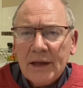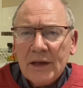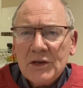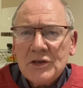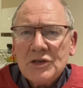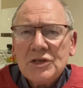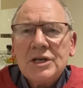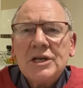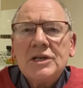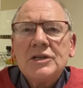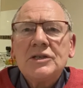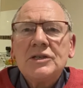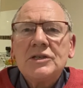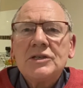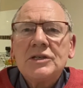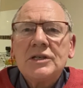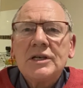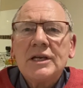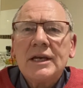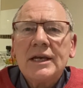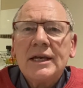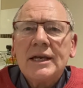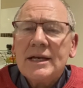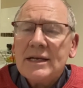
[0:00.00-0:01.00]

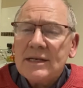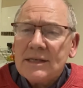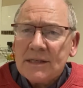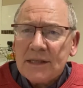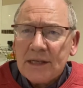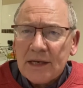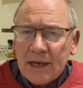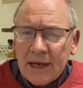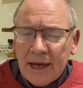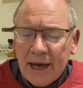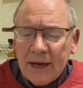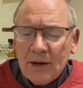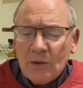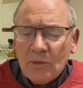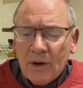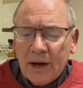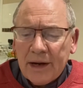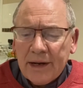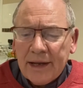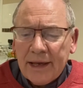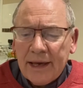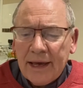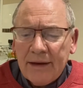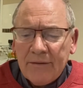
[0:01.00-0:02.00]
Jesus is the gateway
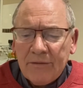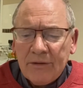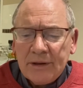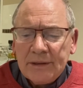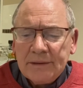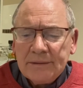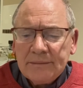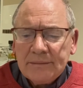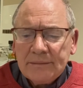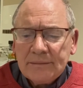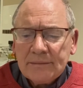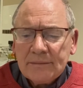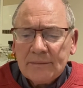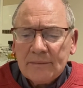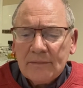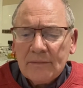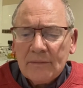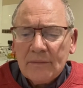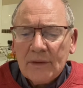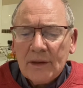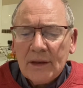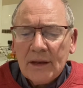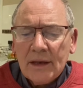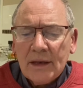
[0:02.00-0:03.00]
to heaven,
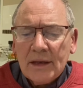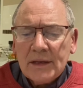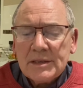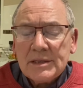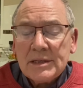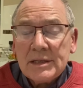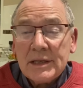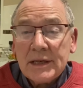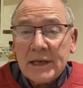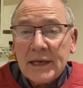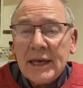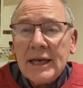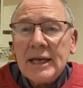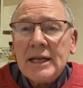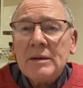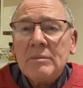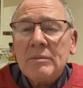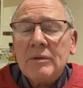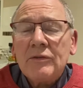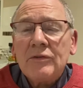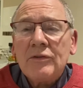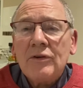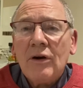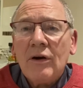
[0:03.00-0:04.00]
to the kingdom
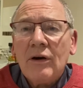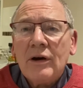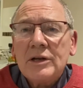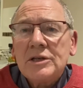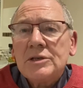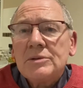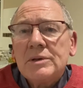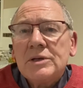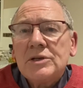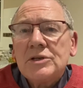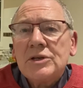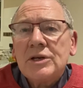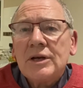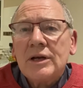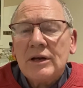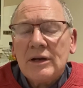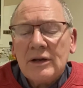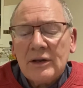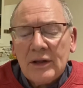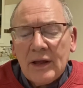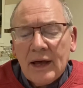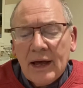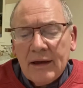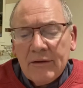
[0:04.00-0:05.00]
of God, to eternal
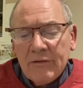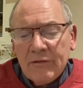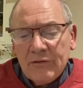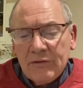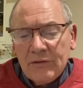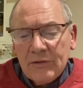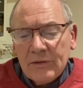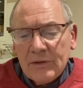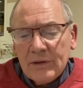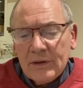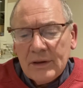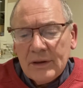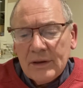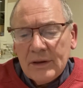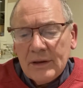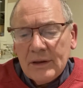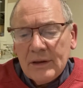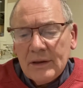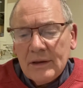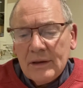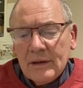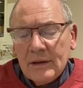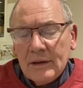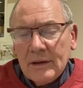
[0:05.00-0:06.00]
life.
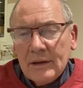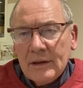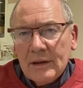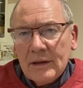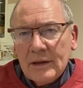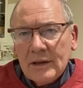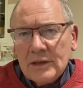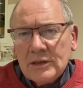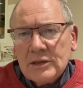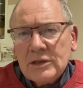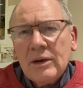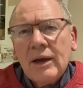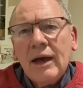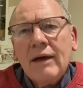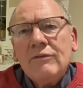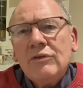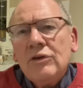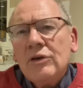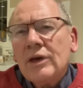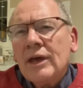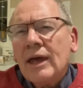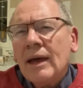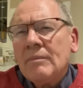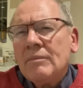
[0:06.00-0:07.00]
So have
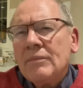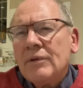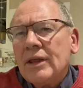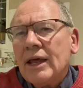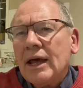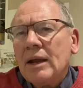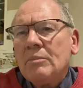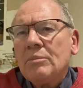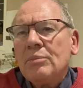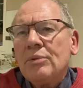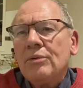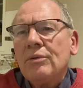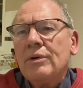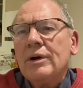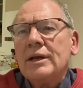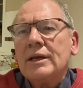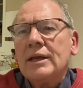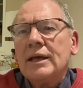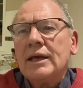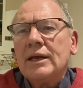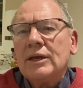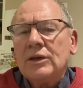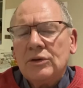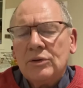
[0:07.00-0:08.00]
you come to that
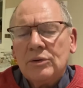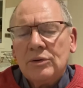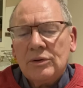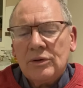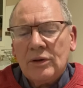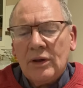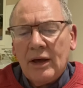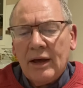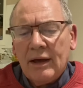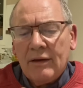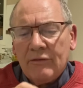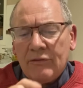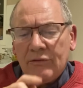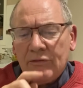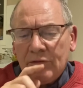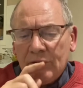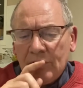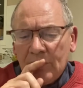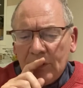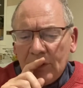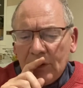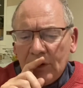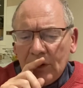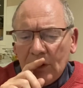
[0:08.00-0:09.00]
point in your life
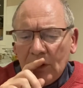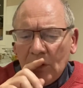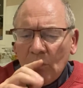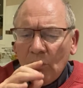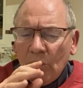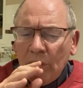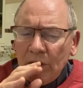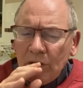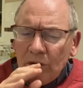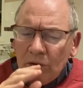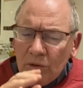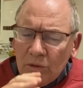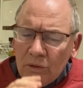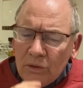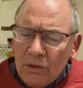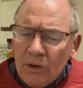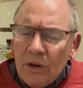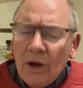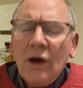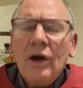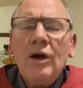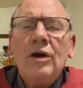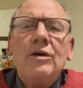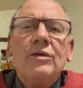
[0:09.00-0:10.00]
when you
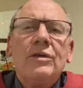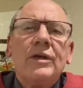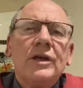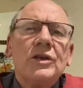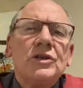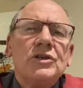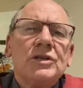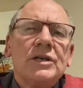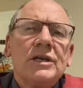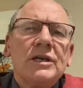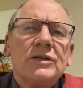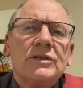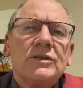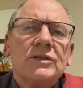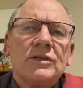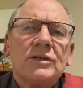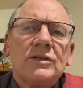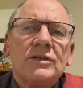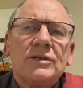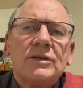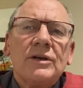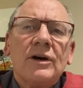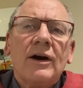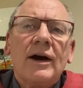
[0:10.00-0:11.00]
know that
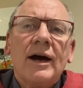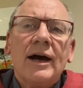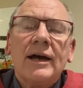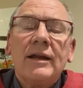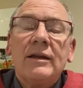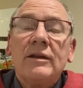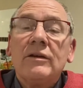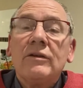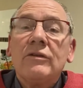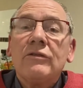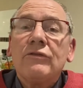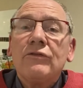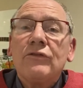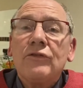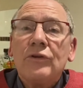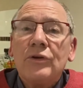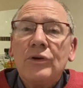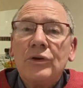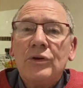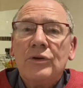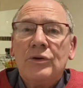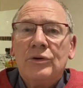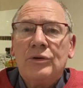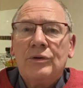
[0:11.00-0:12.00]
Jesus died for
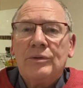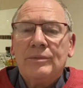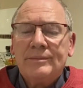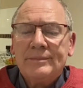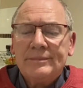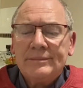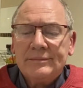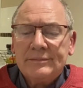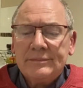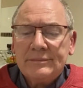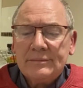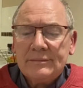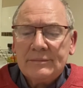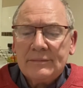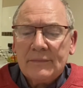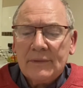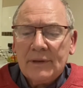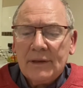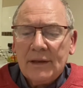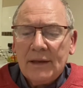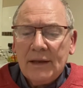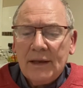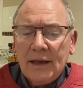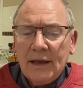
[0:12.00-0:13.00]
you,
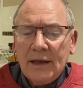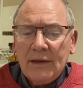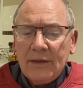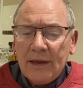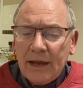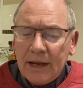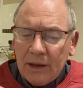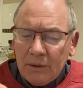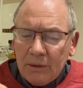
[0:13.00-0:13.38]
that